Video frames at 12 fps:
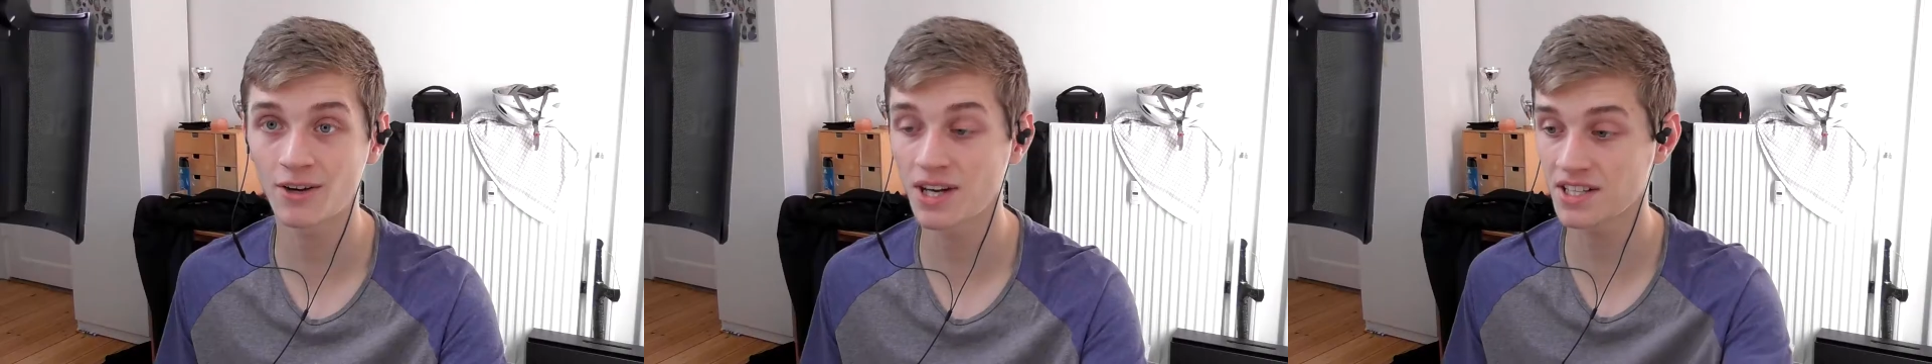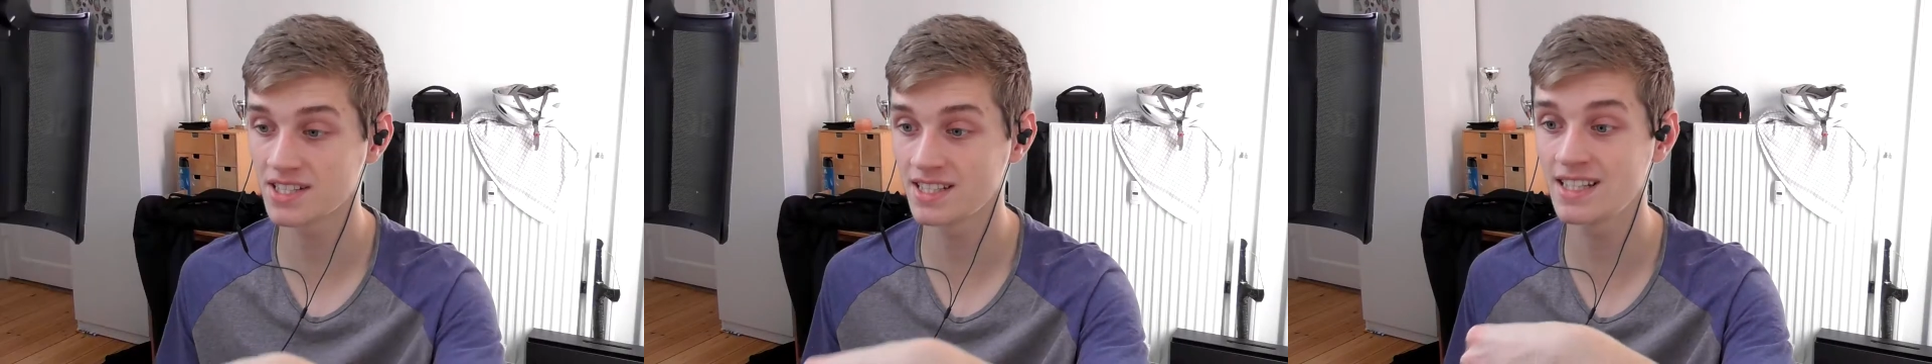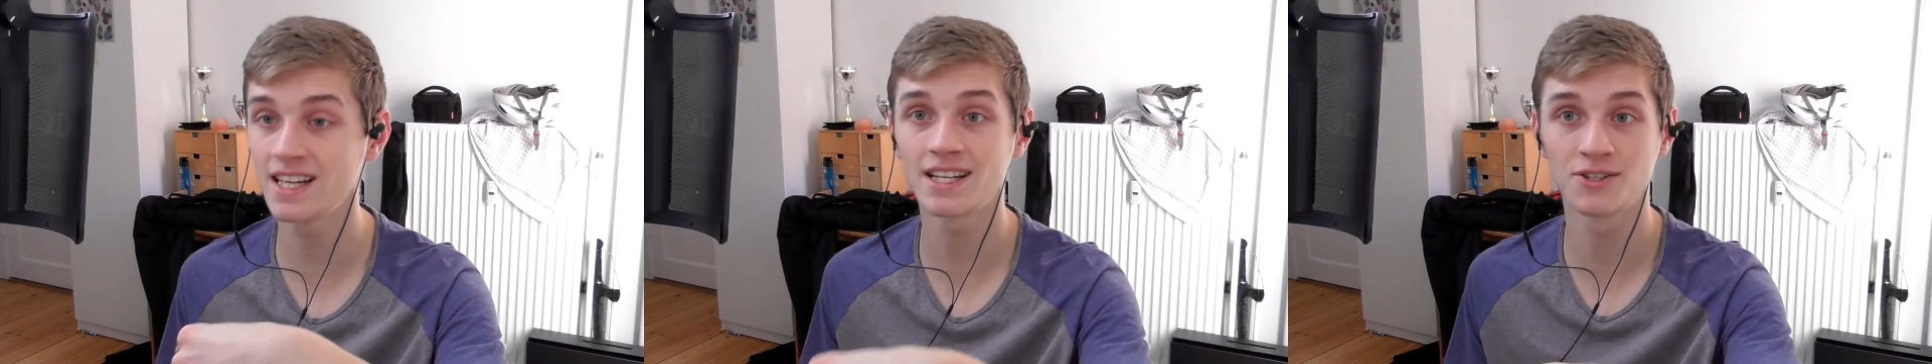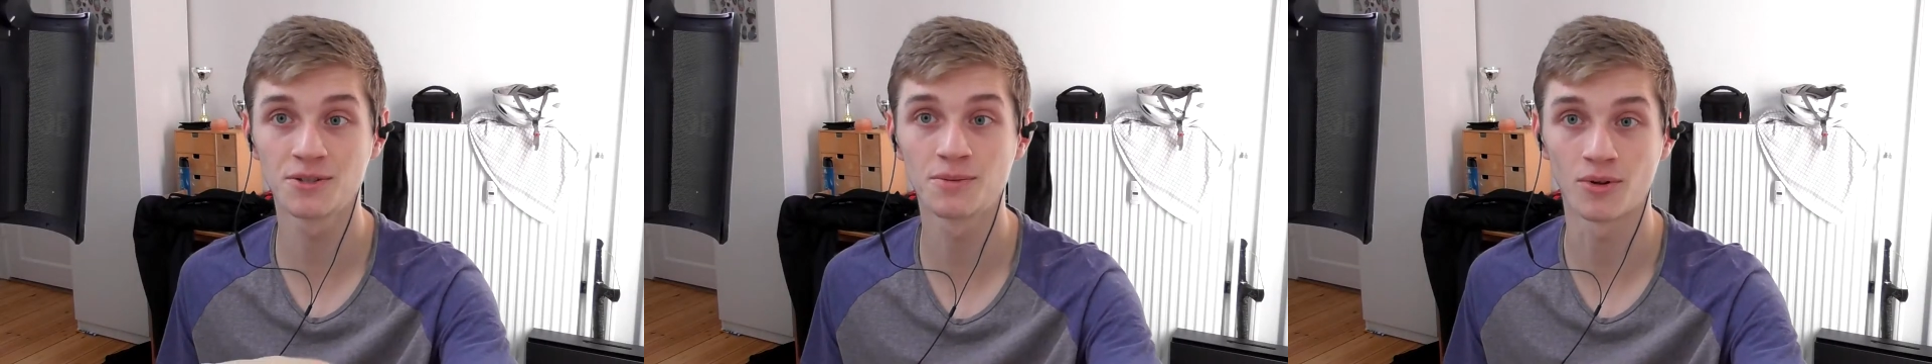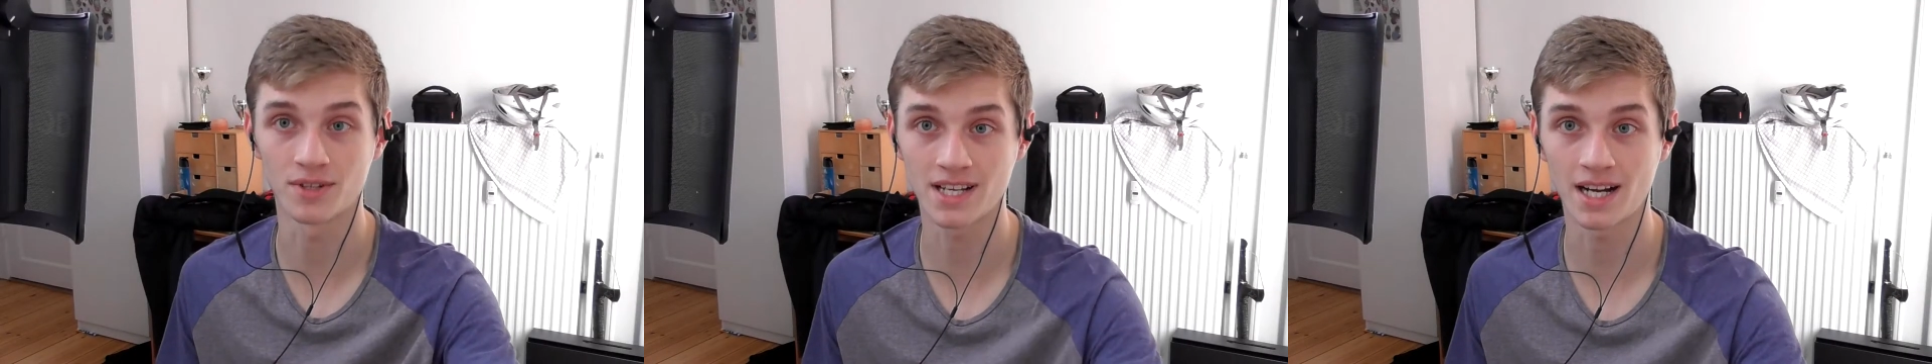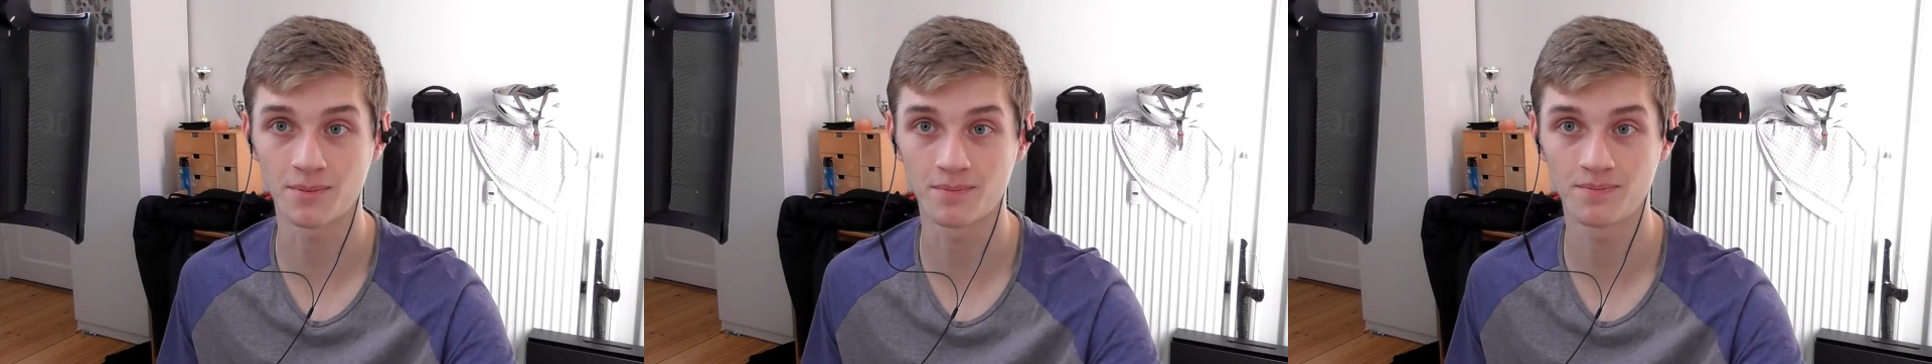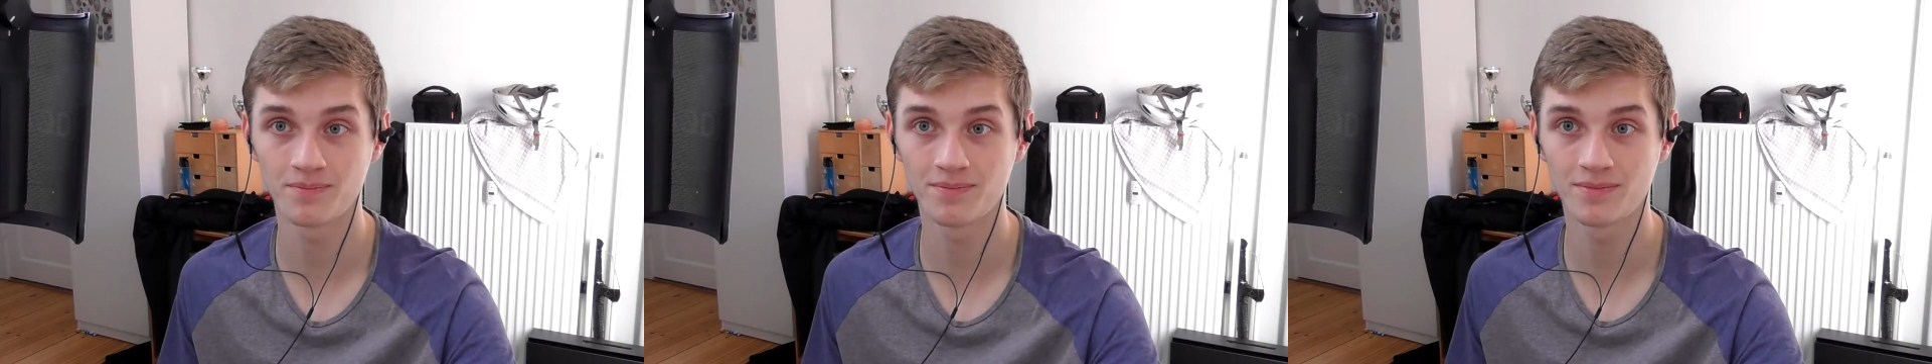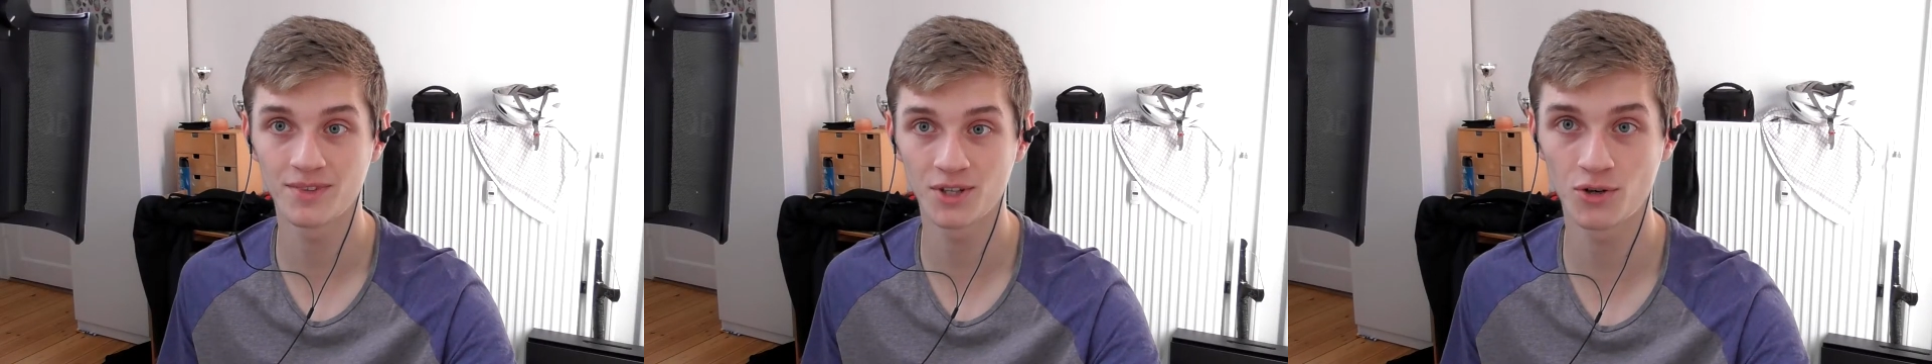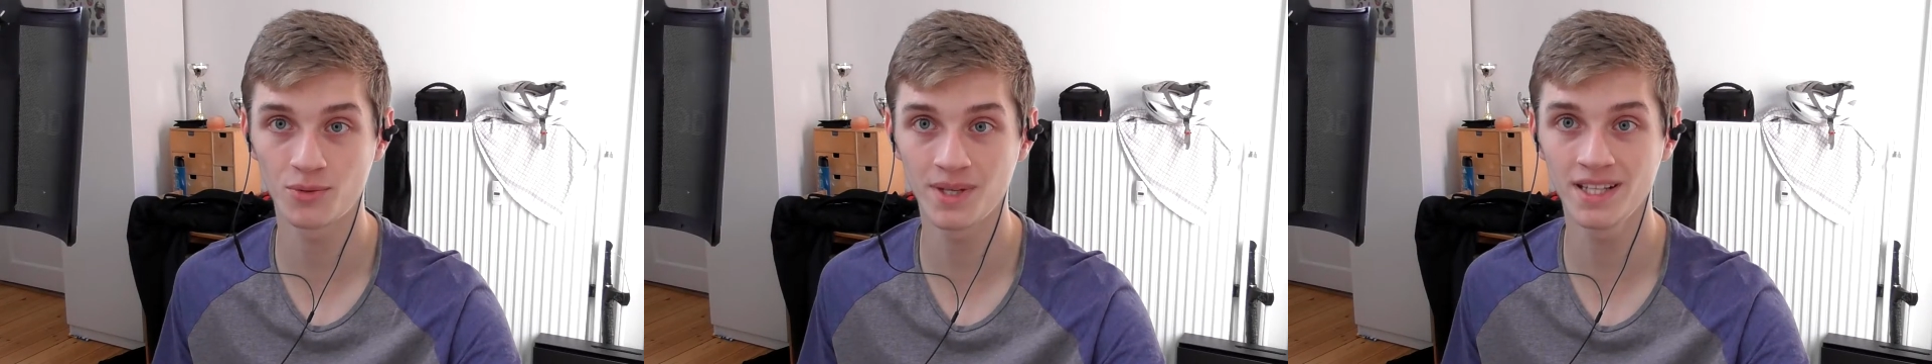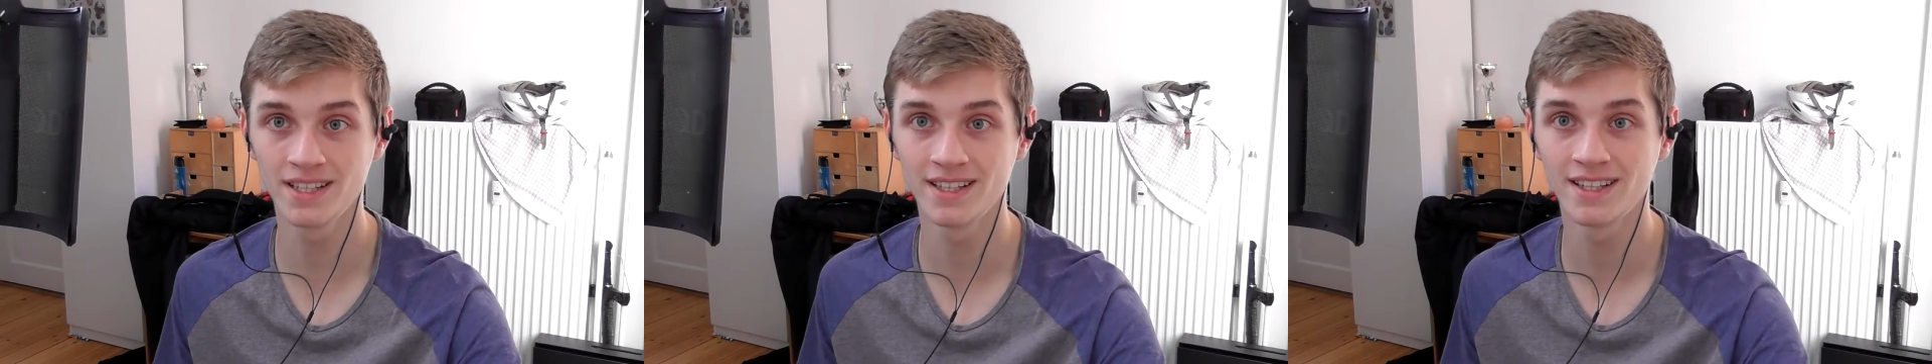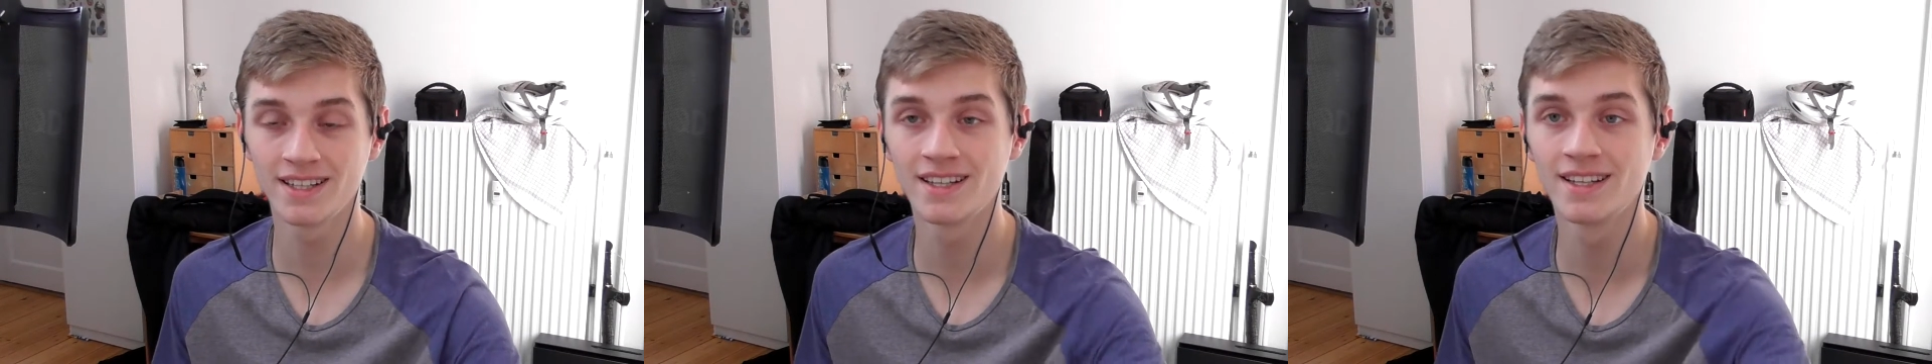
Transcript: that could actually get to the ball in time. You know what I mean?